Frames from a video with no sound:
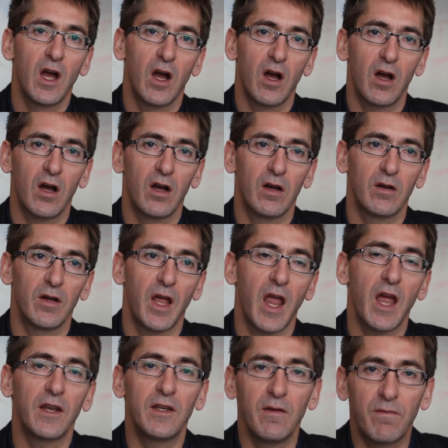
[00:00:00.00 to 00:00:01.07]
uh,
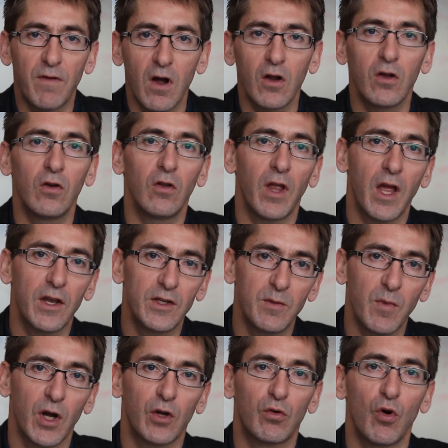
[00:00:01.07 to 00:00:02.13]
antifungal,
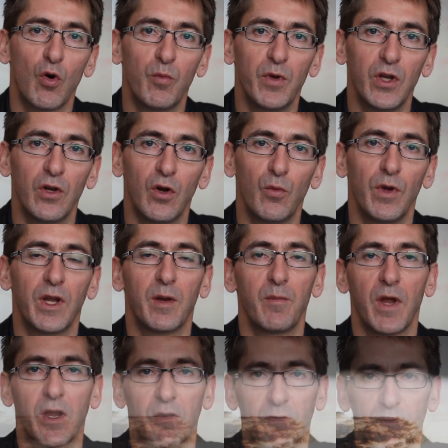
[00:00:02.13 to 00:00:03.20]
antimicrobial, we can make it